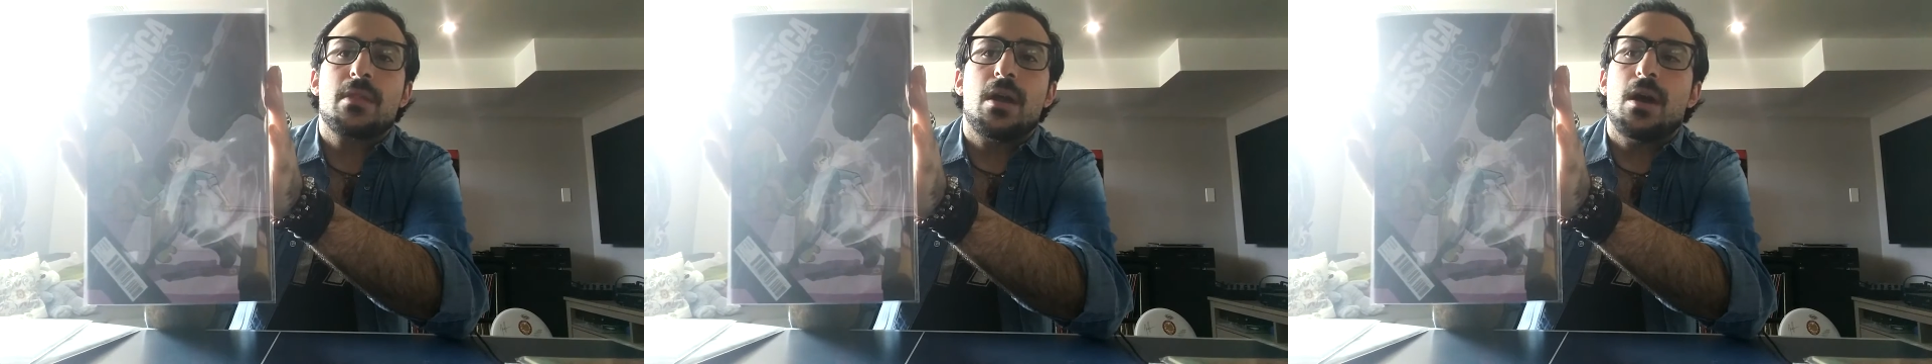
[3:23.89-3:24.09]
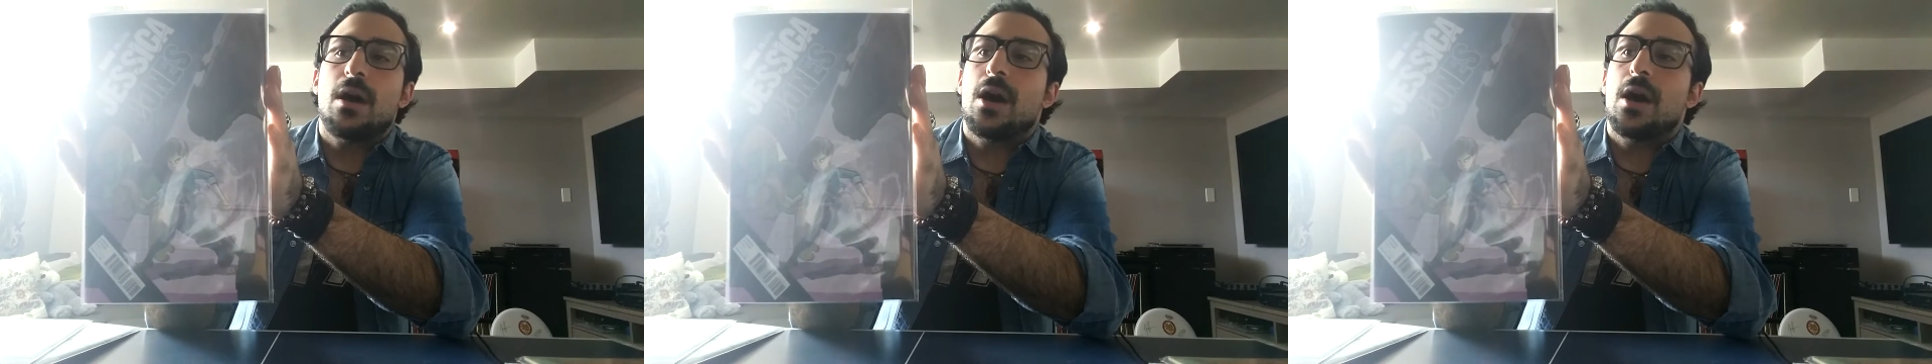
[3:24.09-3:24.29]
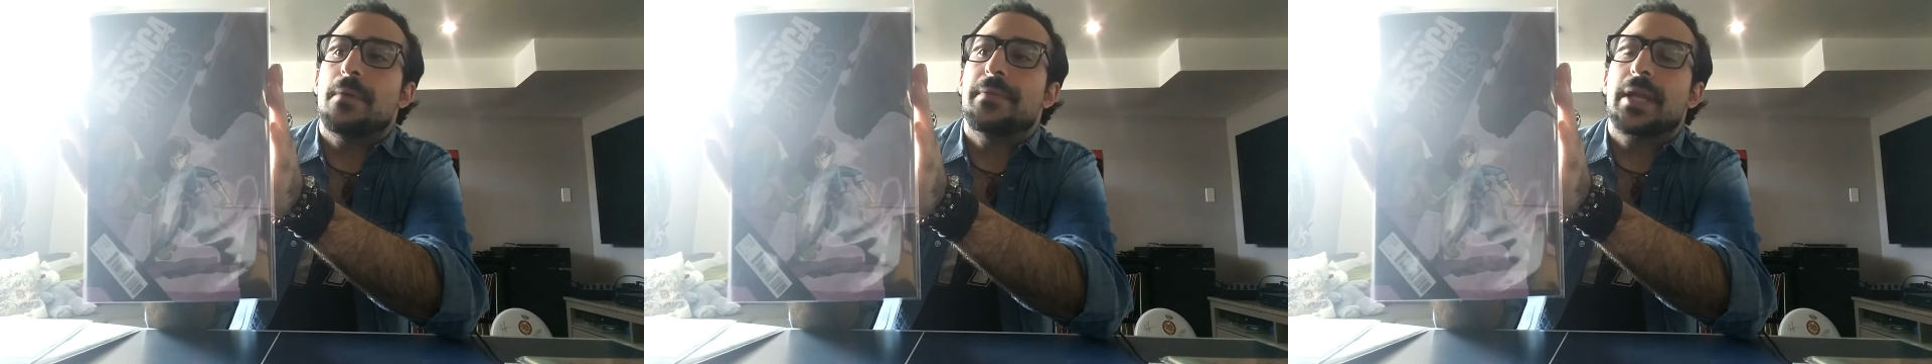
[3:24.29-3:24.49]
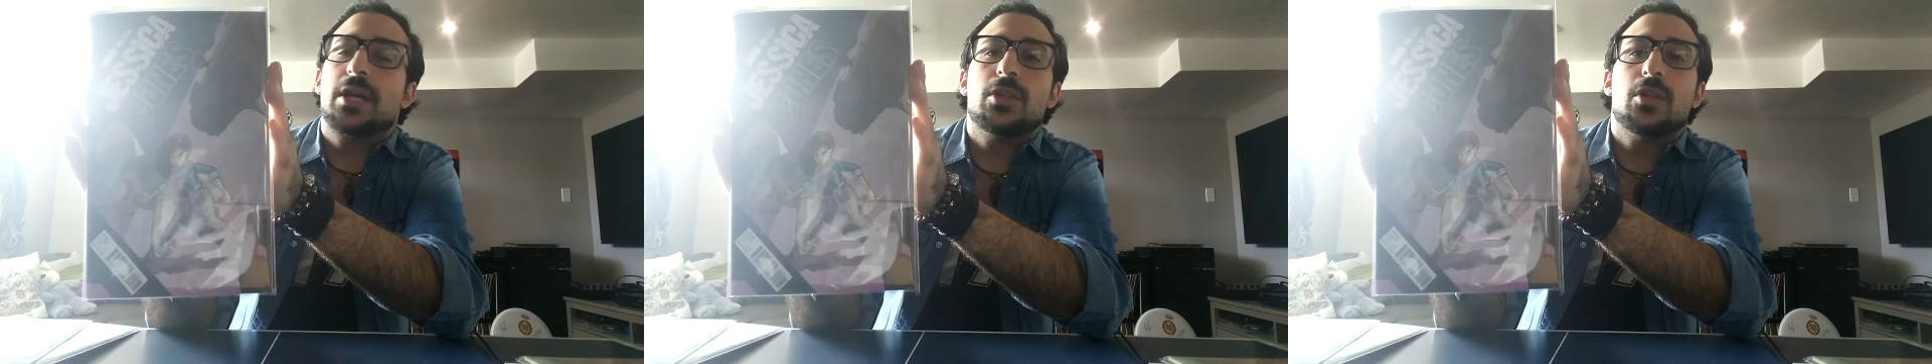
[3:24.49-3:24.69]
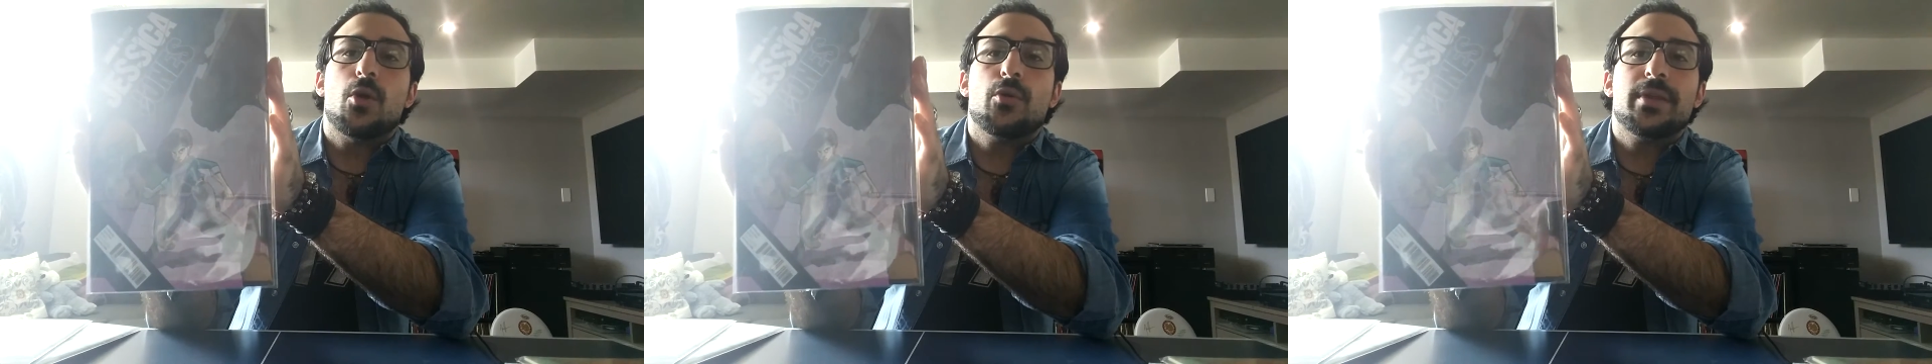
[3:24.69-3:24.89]

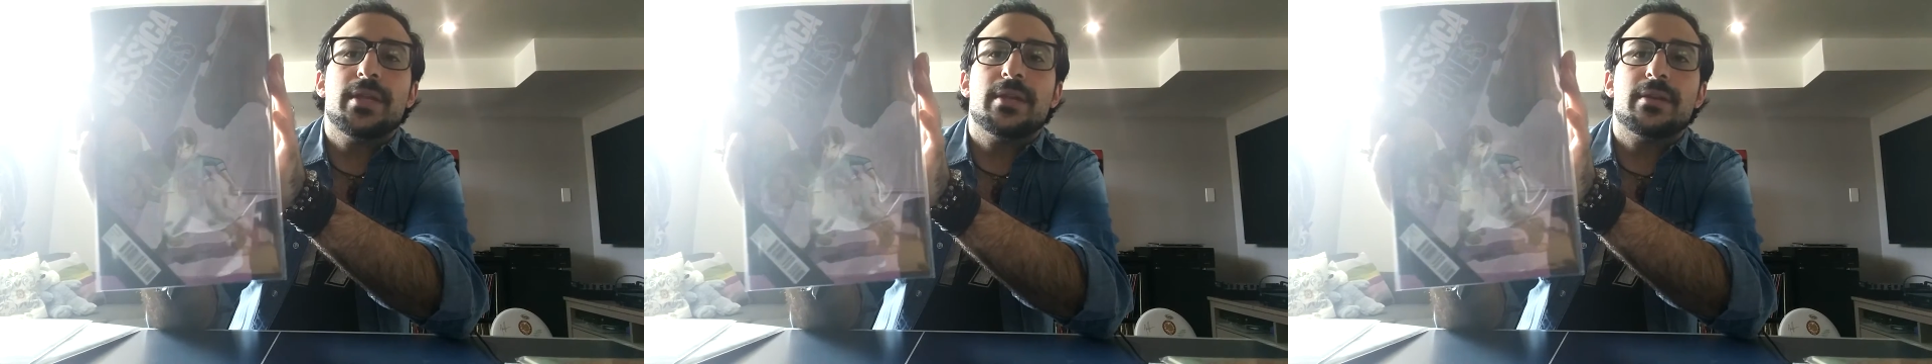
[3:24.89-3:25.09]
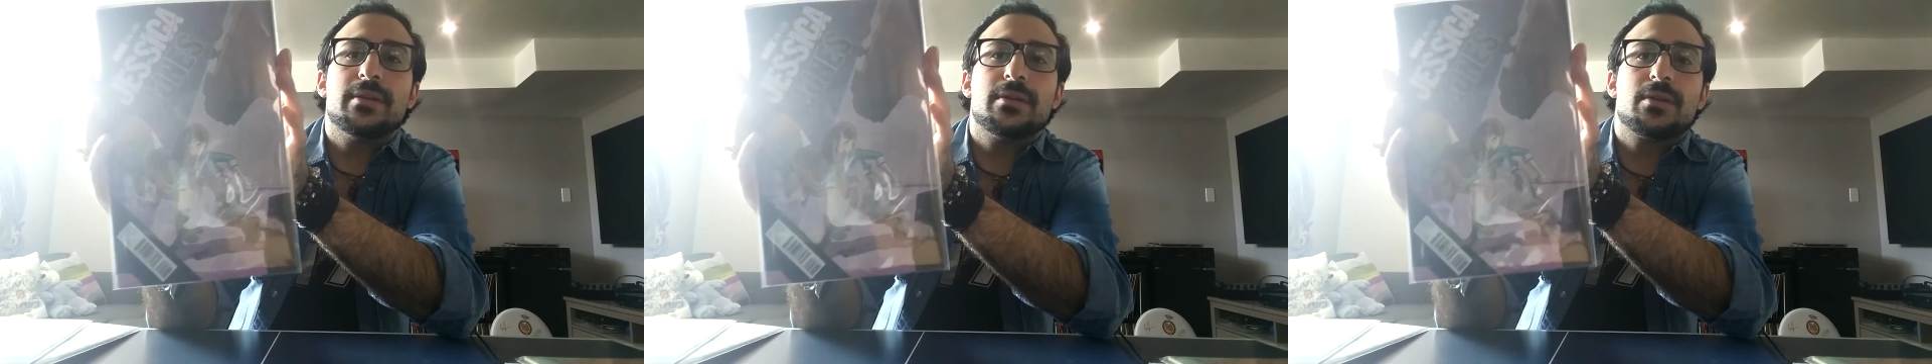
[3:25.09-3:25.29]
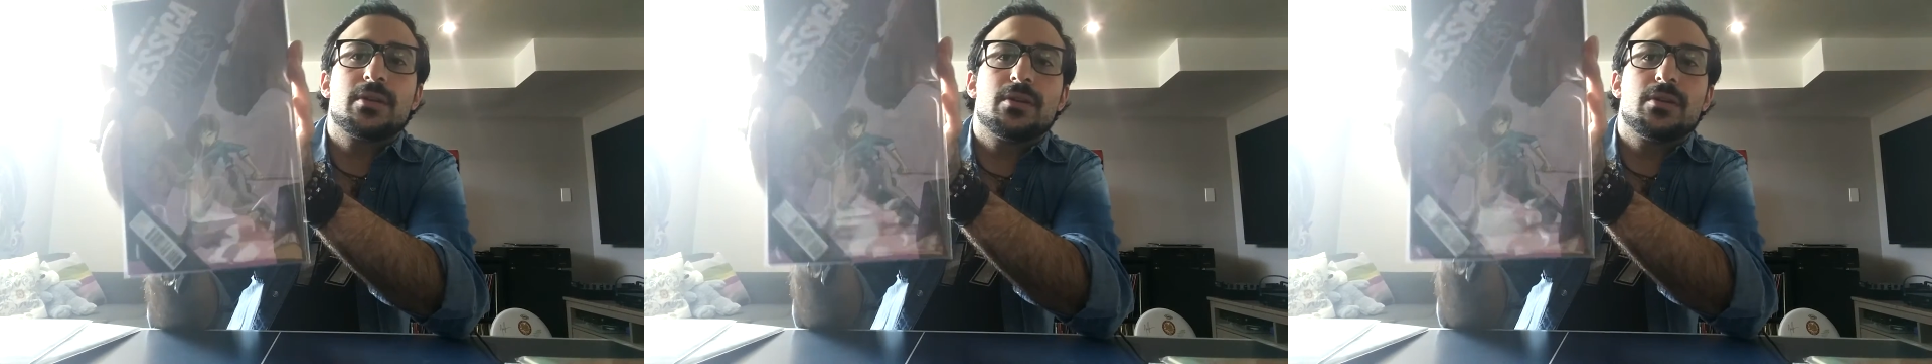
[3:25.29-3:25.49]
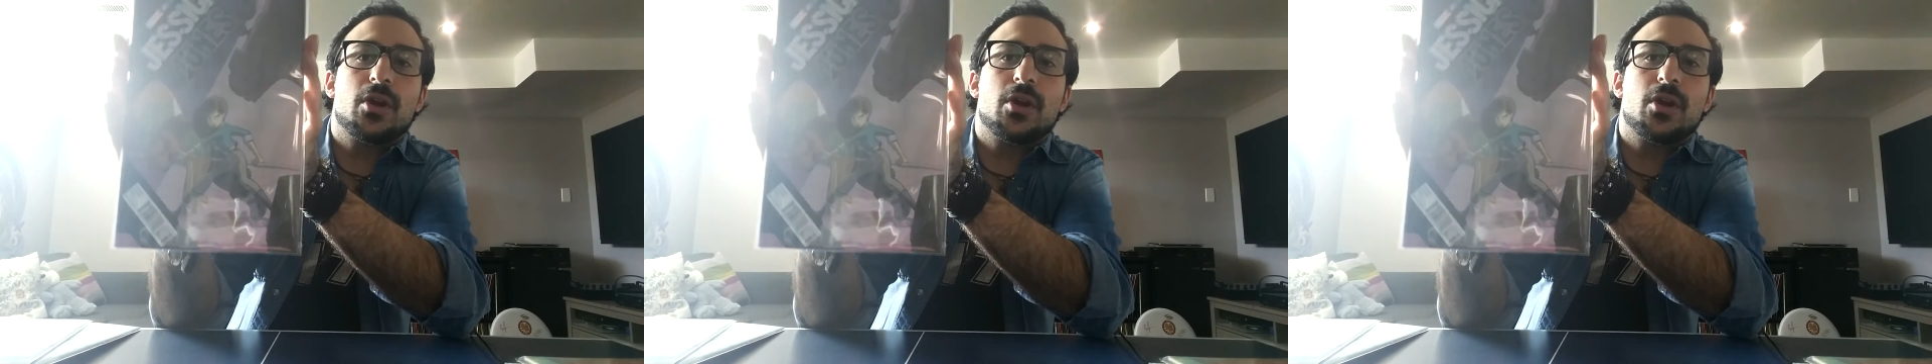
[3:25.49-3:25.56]
Nickelodeon